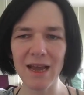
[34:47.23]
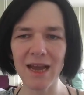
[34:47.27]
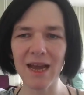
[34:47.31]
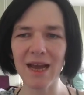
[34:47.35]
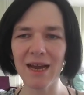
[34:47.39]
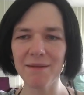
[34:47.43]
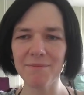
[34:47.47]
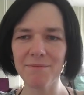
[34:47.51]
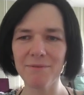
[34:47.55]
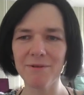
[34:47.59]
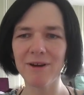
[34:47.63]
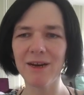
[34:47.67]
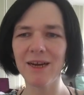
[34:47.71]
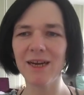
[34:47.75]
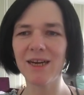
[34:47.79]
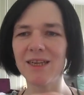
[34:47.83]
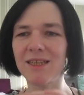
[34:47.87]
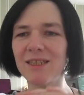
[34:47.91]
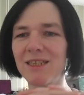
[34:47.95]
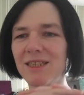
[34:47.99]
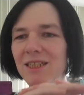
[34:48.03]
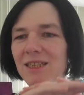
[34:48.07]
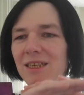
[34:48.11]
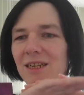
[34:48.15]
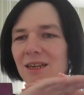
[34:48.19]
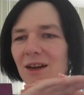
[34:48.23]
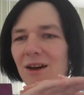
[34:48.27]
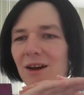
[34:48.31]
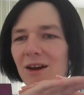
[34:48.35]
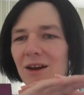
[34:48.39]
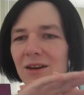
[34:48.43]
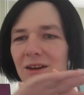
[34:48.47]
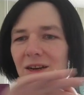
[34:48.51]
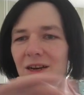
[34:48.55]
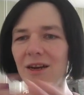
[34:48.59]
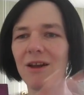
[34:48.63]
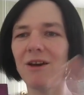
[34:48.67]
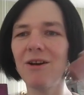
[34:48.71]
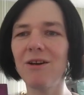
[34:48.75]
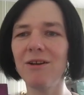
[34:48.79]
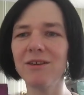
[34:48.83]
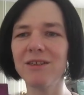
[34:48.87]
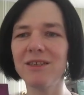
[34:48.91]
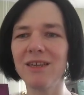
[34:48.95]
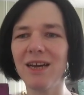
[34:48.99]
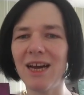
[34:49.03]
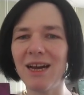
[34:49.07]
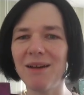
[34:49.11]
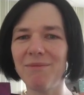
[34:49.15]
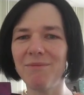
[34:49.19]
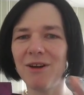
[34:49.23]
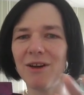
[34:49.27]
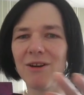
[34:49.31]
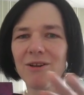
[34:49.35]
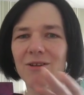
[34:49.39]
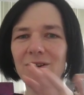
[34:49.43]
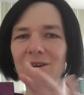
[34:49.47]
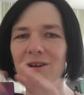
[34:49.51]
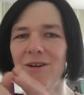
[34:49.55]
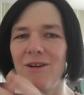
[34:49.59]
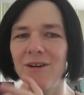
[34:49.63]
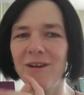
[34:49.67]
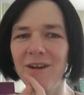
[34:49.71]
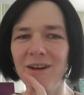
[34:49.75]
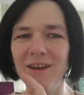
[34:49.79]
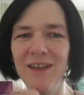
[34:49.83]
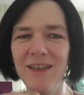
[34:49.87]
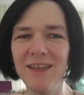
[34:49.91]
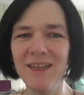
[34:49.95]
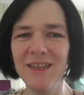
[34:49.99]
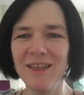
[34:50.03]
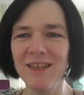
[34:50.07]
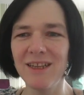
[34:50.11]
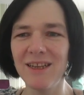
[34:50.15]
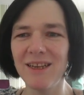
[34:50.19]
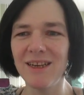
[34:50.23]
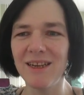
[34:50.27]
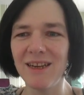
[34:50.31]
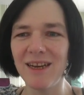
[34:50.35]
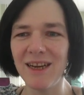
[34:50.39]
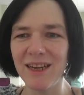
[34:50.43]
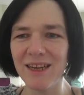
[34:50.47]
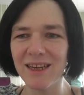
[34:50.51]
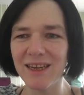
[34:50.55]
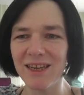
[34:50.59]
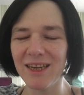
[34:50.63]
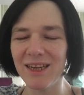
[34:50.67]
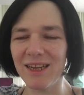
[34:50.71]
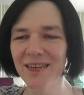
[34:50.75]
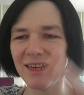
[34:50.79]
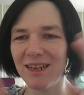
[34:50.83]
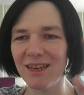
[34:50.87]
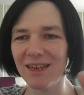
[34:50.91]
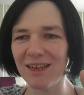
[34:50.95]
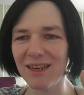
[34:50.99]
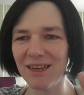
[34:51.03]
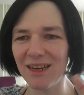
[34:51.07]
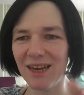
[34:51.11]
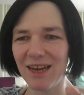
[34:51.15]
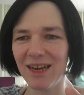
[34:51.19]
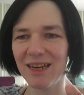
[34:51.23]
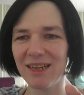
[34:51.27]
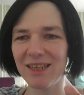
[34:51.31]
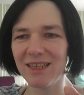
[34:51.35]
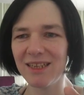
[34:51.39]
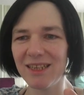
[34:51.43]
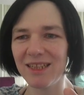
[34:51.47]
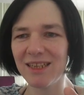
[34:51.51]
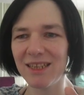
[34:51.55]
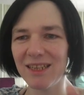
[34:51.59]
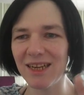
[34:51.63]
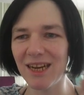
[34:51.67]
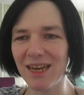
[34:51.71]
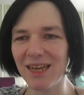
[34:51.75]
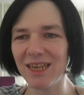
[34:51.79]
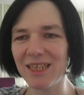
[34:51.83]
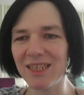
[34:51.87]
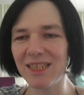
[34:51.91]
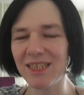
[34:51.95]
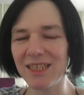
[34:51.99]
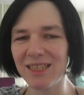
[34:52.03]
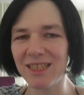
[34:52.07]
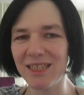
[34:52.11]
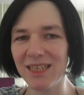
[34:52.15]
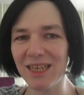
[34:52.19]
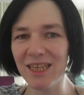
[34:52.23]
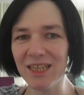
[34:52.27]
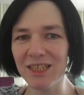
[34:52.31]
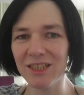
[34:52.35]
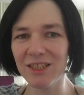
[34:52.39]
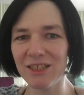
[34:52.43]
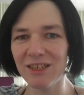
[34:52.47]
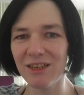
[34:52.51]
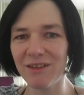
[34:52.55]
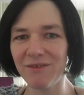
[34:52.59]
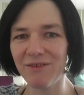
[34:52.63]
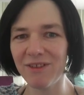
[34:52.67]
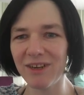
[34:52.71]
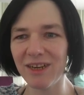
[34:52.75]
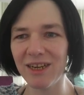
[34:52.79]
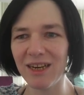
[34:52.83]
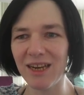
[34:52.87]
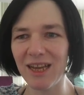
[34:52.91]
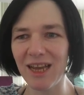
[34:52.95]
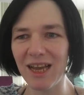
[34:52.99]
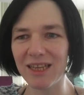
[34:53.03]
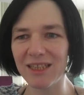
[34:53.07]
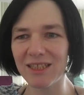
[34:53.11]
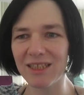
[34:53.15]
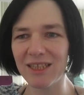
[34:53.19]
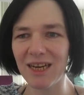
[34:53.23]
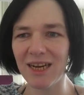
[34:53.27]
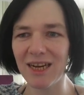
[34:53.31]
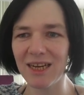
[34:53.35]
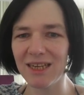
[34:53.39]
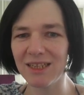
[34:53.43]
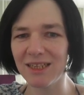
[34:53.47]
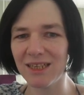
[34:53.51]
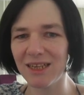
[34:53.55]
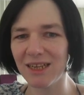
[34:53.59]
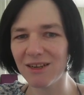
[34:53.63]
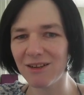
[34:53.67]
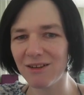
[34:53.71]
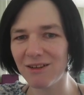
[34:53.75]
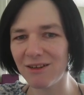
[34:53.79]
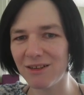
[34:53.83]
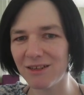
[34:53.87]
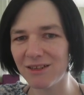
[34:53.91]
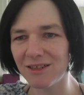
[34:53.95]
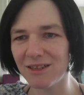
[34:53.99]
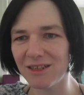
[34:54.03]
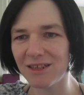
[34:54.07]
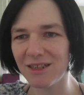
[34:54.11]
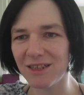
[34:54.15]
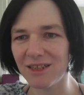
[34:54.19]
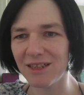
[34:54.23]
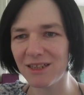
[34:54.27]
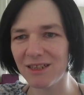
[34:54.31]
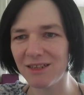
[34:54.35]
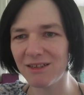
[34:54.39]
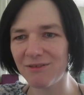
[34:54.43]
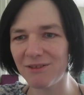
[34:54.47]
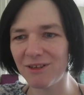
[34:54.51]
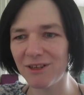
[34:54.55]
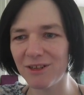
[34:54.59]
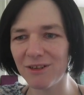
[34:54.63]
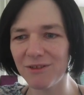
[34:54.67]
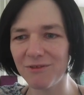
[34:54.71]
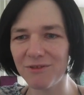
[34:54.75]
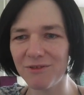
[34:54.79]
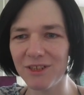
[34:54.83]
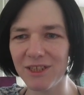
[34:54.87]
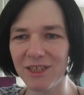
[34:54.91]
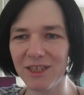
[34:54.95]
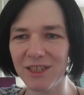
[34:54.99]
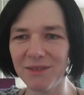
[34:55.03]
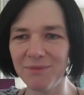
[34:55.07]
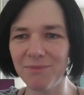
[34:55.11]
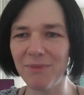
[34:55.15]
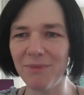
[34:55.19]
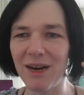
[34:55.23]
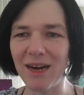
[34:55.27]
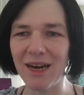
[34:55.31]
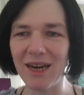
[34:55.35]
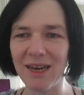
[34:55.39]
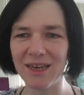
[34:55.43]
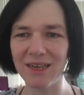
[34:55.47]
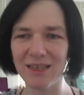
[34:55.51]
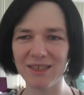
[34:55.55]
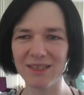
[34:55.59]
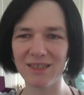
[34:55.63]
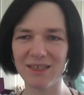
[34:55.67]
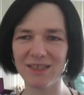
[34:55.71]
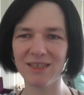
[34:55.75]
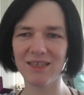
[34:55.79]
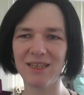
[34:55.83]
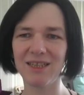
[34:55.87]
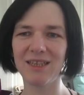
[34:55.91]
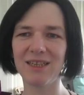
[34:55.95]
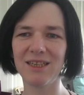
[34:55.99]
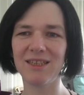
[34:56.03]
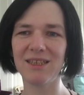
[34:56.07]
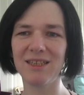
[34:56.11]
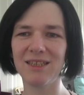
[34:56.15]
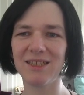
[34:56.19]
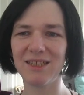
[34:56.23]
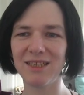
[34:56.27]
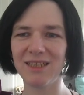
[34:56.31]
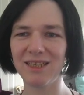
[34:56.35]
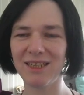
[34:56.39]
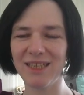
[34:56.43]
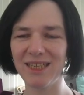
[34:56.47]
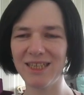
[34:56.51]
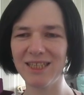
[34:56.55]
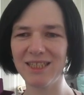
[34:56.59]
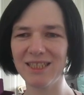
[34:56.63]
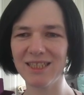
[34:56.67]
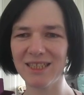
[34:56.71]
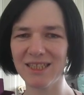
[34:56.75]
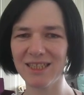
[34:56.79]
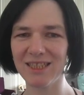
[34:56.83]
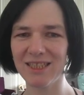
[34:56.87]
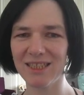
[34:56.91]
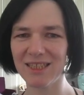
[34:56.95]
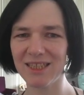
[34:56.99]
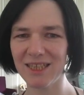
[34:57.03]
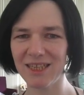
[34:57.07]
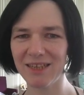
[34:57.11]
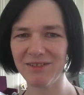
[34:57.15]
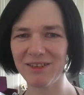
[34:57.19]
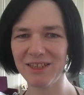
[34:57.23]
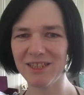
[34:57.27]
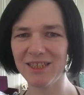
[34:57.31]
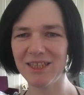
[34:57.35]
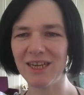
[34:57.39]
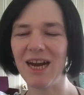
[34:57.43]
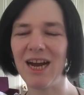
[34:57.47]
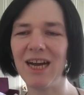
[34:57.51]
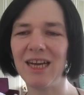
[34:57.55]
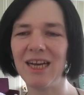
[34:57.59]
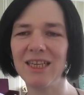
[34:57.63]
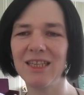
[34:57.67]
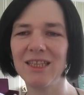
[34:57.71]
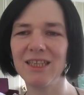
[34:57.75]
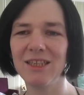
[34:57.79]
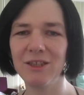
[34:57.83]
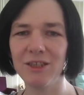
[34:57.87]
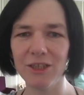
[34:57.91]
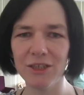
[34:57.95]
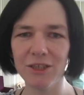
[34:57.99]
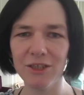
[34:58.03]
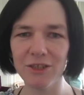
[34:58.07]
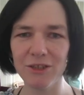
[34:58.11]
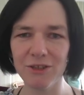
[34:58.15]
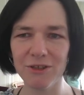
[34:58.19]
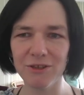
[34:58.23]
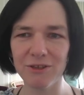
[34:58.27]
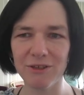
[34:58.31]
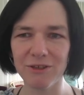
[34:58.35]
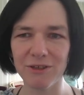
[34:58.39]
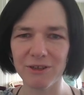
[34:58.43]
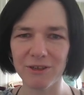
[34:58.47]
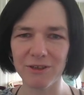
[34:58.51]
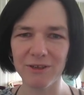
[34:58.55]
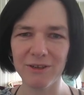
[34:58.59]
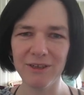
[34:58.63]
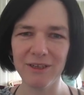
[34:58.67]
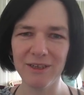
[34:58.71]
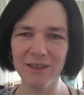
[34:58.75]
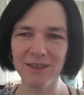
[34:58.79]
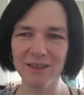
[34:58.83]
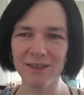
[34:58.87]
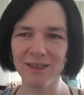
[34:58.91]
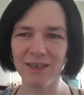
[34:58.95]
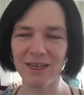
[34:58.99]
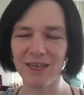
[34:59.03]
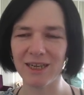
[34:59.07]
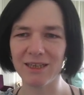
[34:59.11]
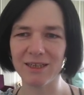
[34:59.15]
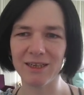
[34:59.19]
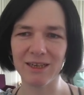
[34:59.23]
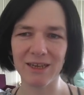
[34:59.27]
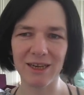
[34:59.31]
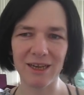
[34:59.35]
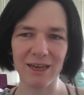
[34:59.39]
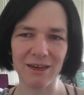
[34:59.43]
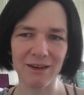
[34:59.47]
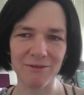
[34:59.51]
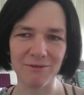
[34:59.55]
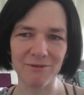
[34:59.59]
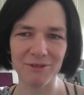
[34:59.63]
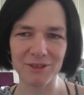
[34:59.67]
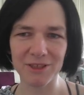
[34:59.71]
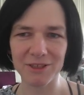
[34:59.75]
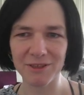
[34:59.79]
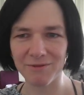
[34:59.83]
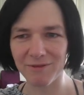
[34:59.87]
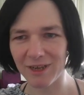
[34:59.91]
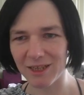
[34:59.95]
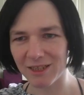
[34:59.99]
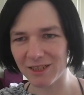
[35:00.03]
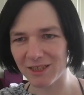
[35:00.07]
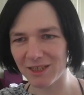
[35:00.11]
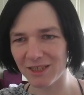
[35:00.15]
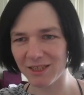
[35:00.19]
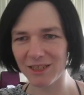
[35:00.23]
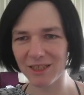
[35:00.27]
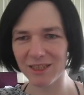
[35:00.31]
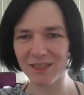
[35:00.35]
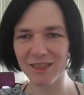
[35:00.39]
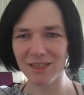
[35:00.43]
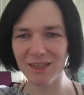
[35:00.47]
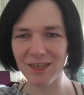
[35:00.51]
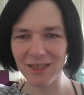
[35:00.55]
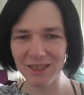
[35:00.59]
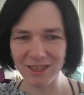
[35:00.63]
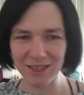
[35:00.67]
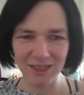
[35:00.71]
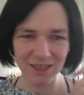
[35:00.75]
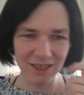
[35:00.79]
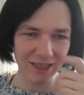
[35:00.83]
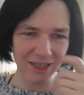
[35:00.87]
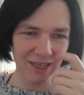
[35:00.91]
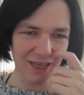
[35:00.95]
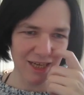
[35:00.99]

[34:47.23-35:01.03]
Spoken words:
I played it long time ago, like in 1996, somewhere like that. I got one of these pirated discs which had turned to, and now I wasn't started